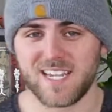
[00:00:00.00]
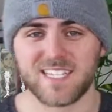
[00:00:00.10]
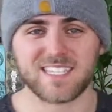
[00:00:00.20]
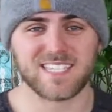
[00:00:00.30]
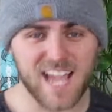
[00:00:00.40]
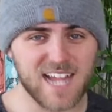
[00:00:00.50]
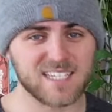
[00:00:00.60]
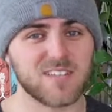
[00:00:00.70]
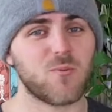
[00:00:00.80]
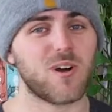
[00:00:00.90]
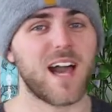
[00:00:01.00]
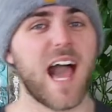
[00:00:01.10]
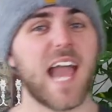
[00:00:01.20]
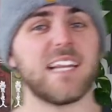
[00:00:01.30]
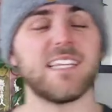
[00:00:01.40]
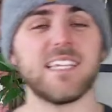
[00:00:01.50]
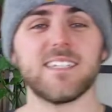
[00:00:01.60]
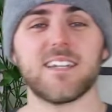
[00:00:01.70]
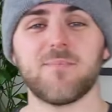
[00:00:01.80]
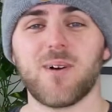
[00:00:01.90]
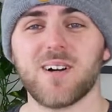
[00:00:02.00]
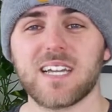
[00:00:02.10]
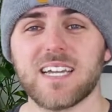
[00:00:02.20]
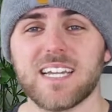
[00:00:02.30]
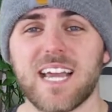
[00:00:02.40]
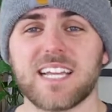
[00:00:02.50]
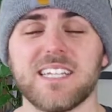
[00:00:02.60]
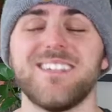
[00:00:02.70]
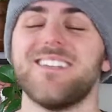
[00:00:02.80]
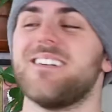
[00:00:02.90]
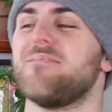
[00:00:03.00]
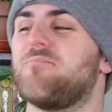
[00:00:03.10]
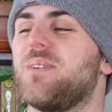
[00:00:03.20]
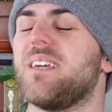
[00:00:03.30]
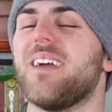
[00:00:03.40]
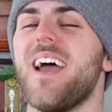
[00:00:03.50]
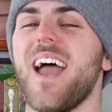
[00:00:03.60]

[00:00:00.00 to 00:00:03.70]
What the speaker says: exactly what I need in a manga, and I cannot be